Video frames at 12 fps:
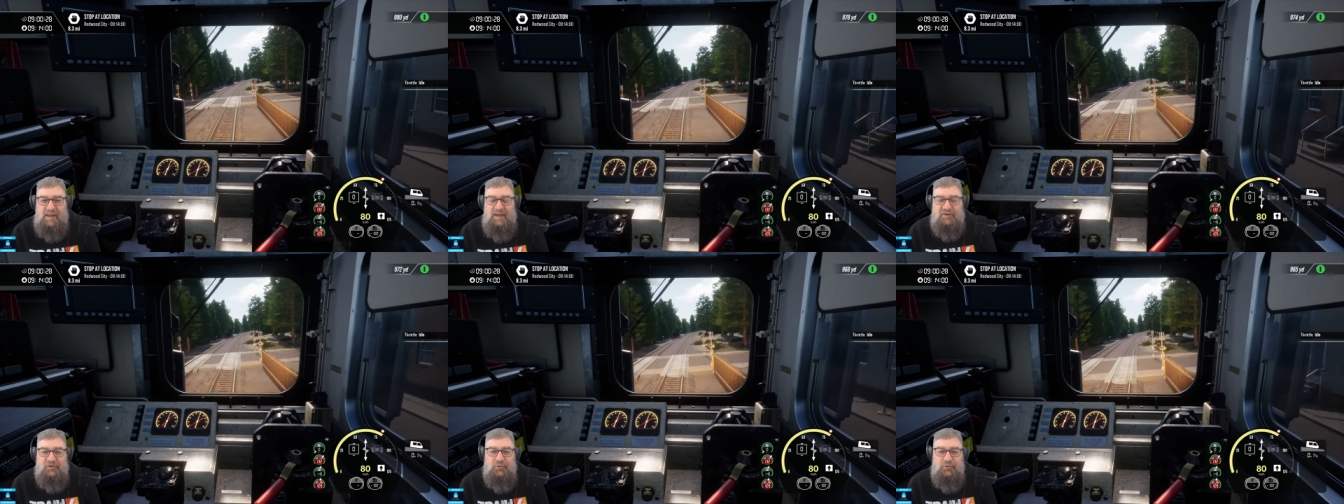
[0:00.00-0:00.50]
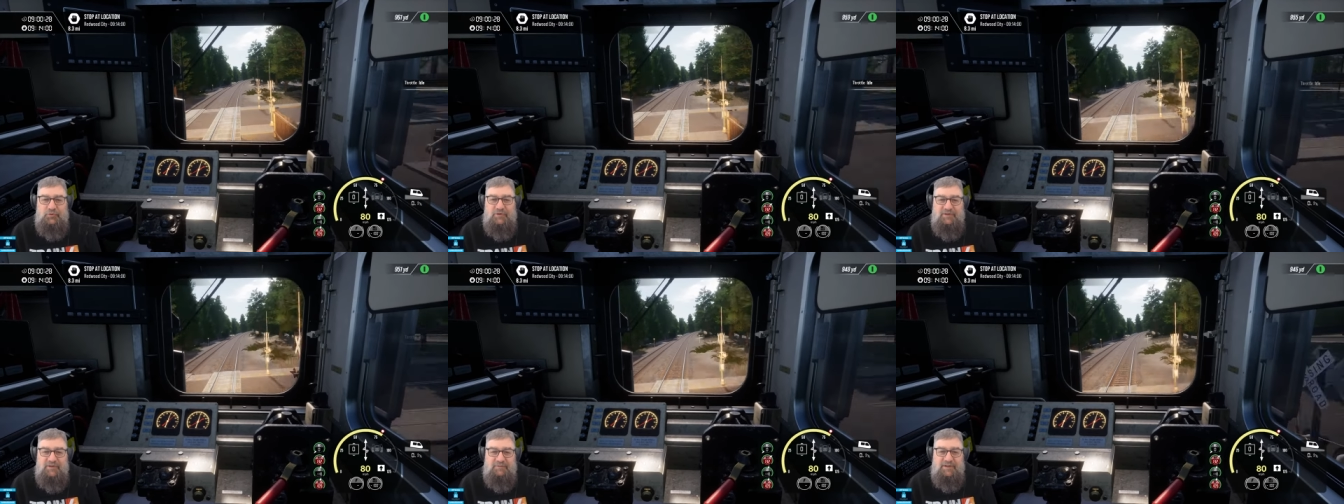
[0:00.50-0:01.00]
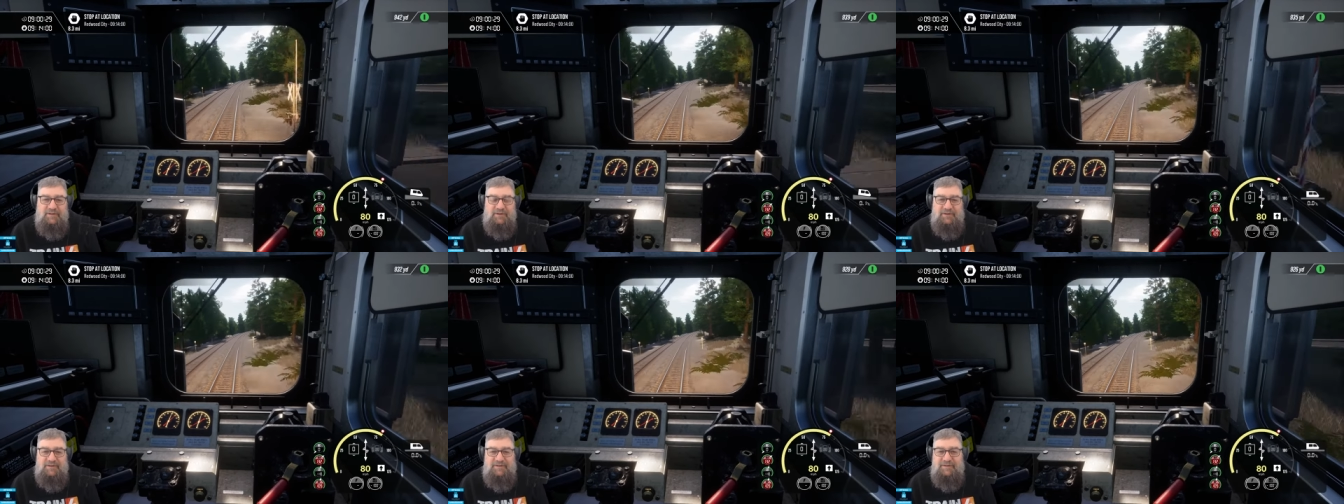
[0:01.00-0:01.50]
It could. I mean,
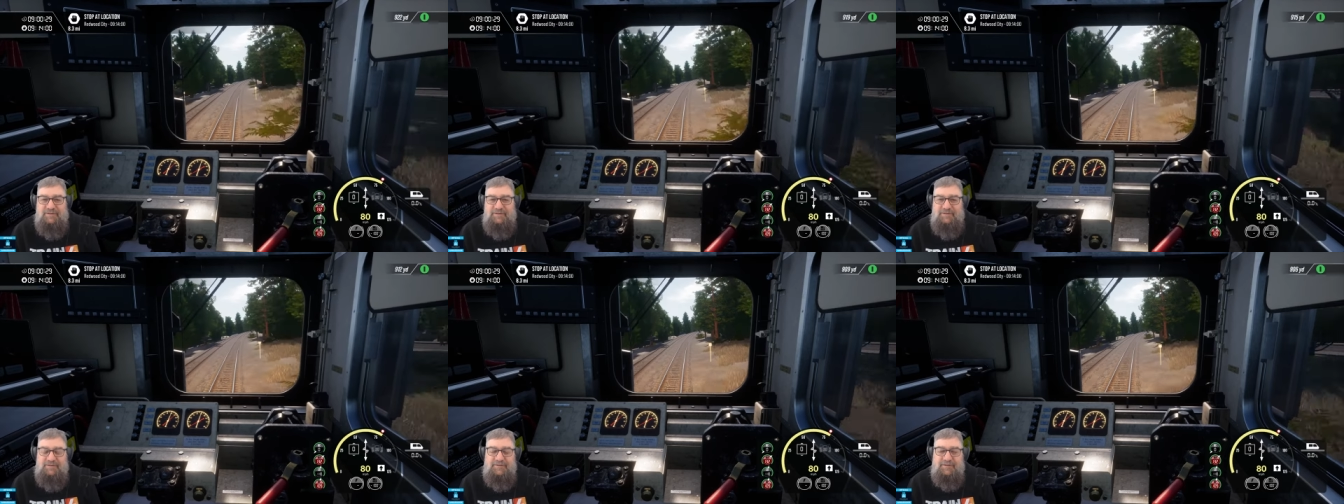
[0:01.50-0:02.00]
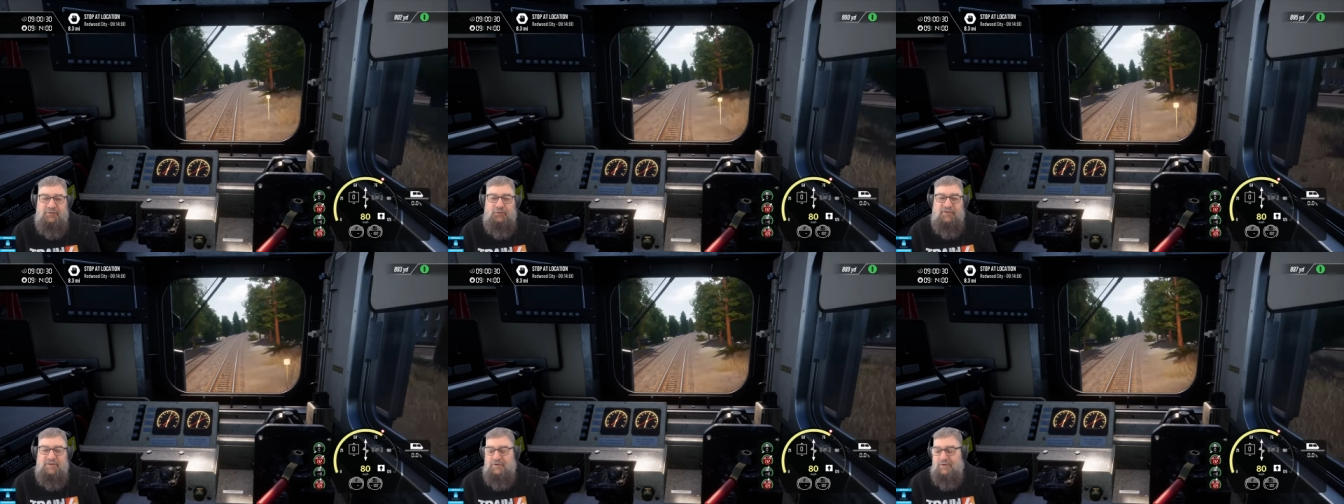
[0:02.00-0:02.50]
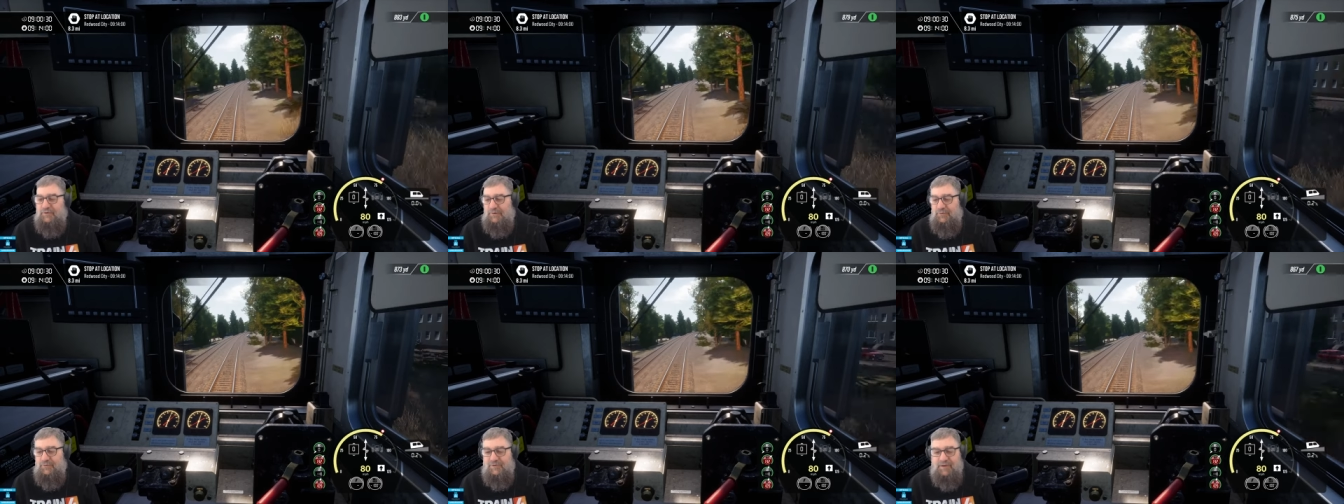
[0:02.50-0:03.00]
there's a crossing that didn't
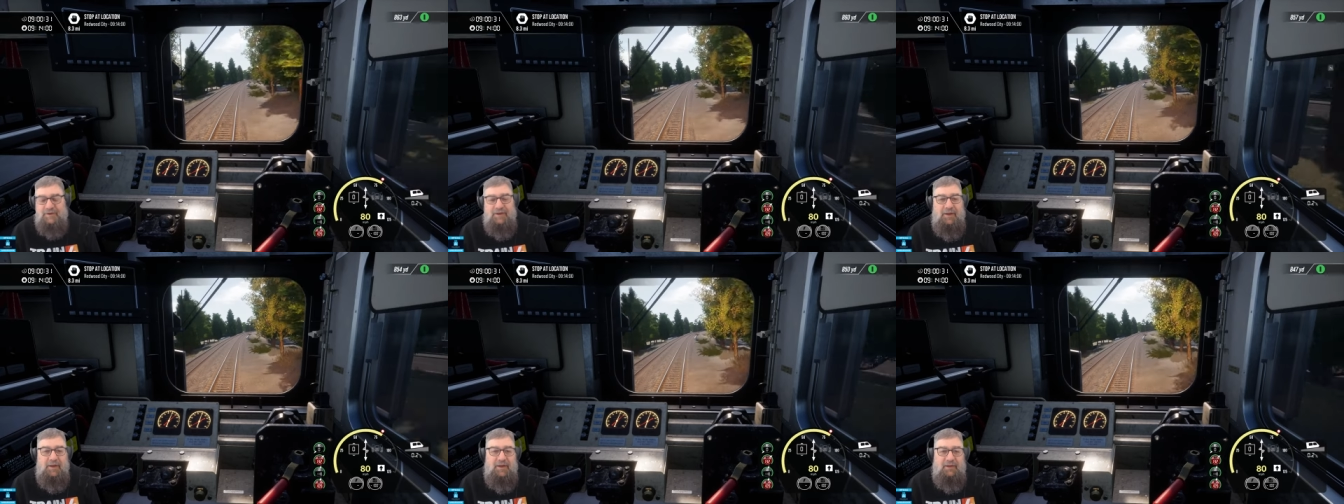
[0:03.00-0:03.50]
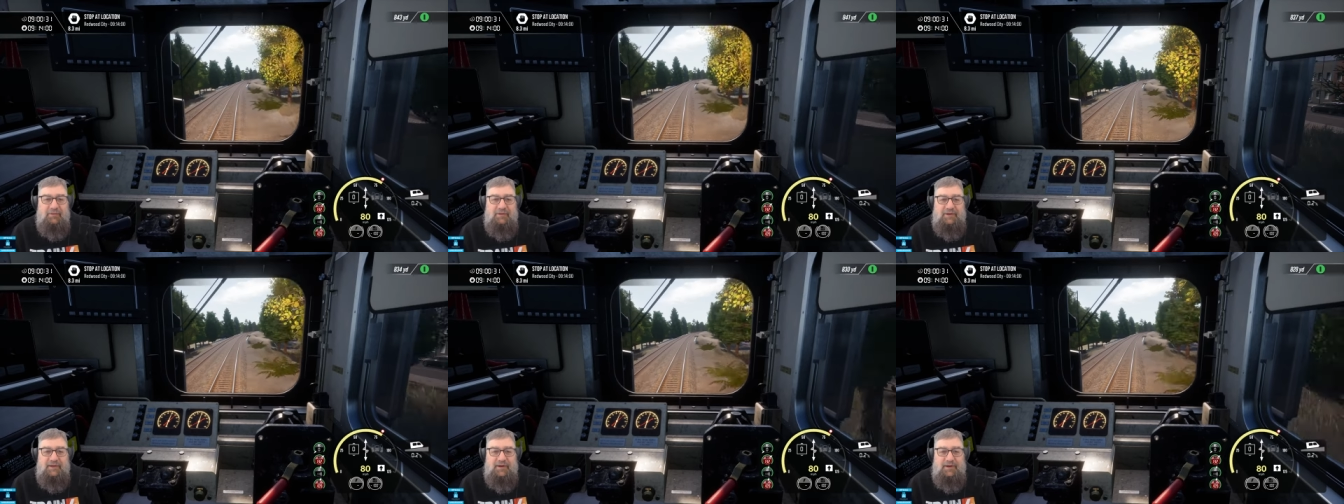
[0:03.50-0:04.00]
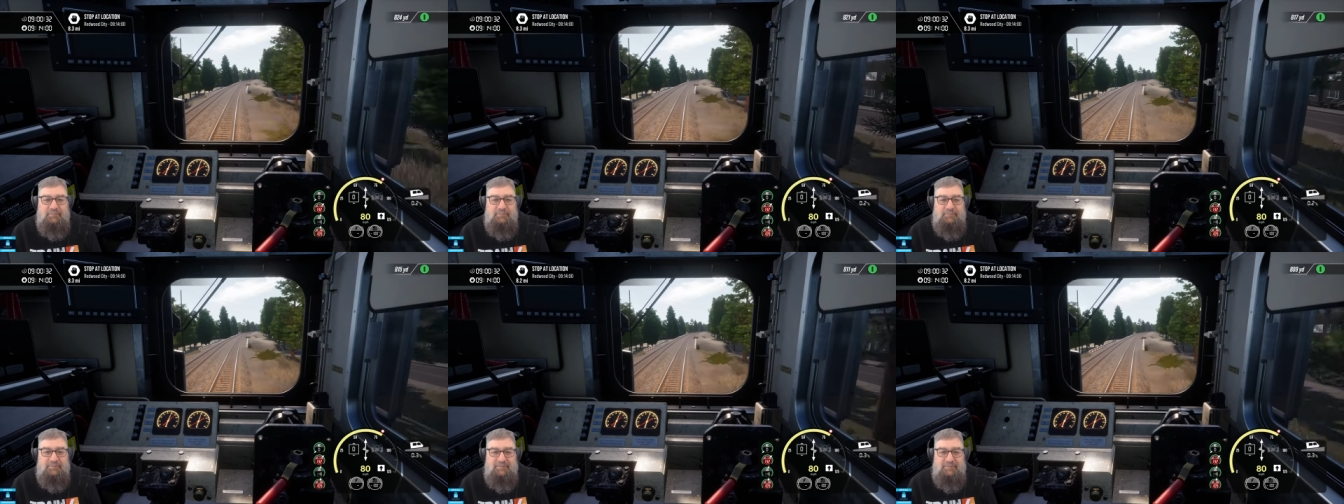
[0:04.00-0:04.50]
close there.
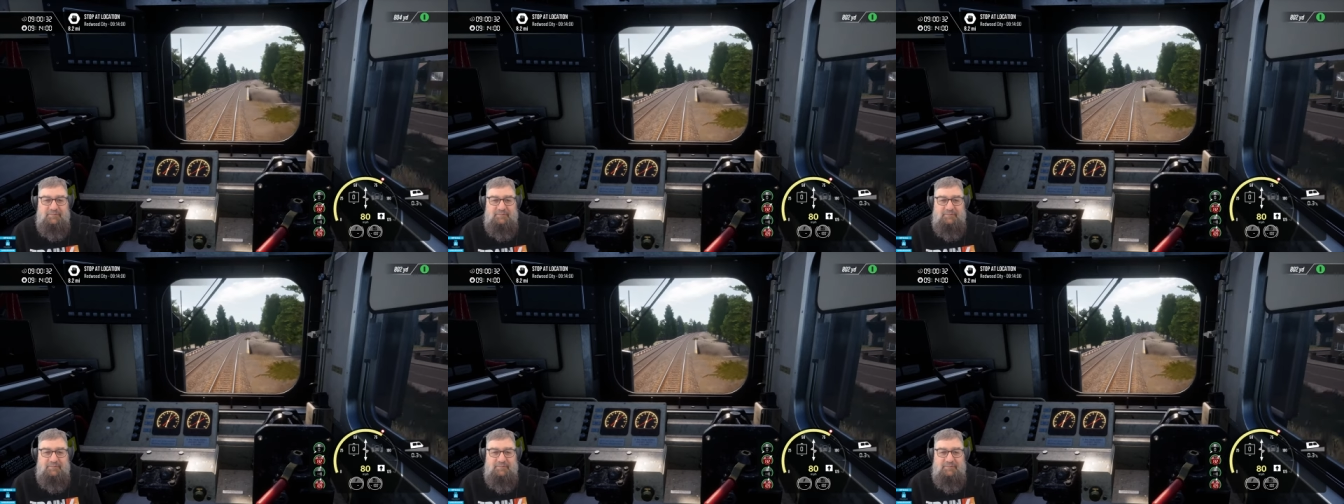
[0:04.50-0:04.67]
The